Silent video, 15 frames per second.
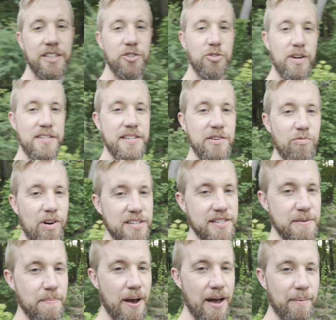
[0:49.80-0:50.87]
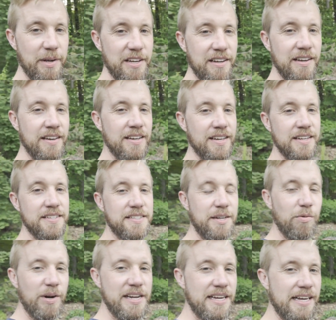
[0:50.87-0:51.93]
to trusty Rusty Bobby, see
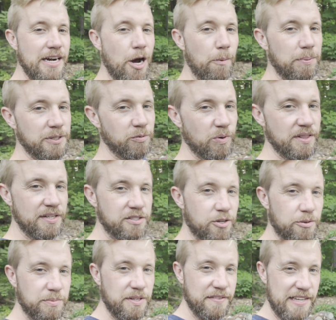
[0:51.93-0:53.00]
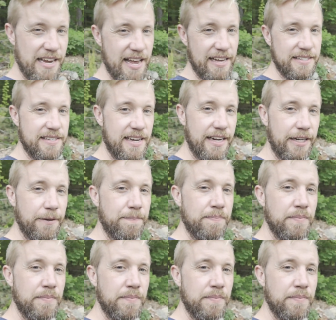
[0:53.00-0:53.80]
what he can help us with in terms of the gas tank.